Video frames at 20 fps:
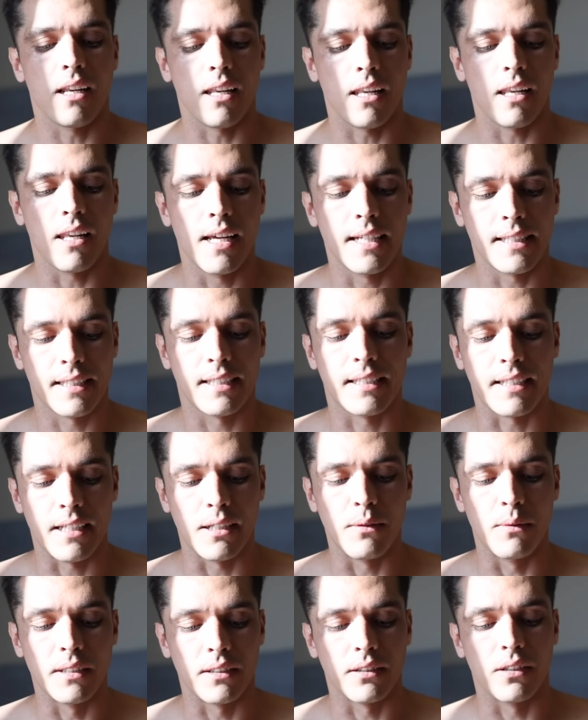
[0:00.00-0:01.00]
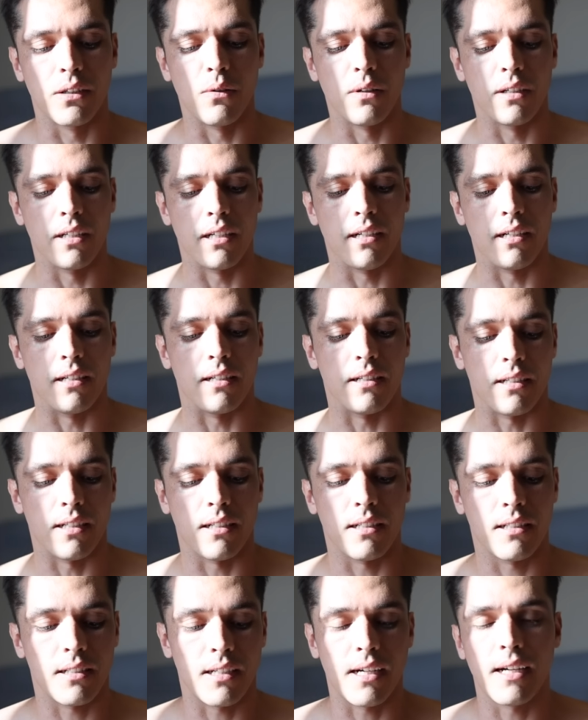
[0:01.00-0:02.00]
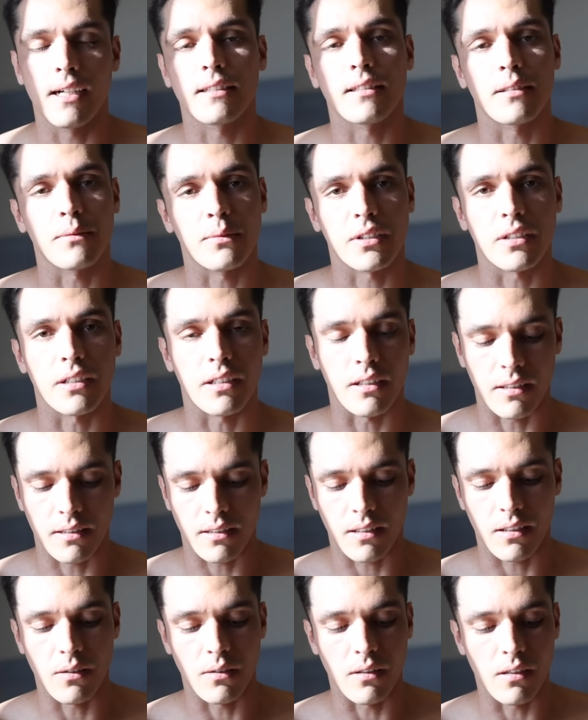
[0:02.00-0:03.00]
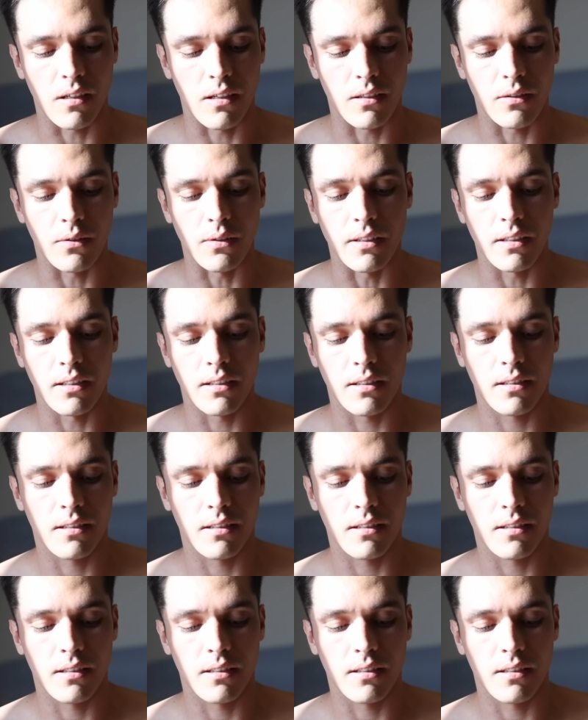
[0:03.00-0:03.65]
let's see what's going on. I had some shit go to laundry.